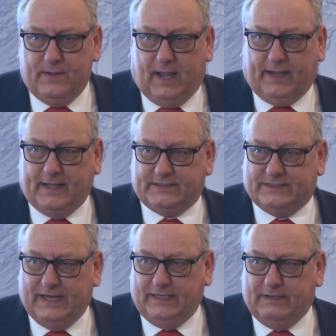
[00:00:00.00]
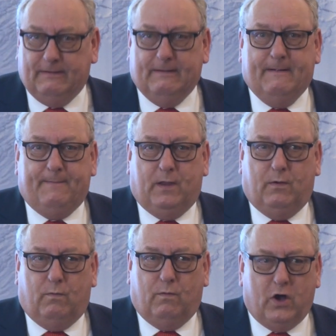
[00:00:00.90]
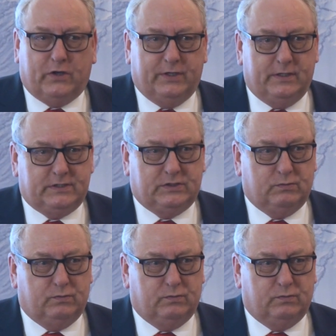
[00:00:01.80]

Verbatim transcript: I can state water is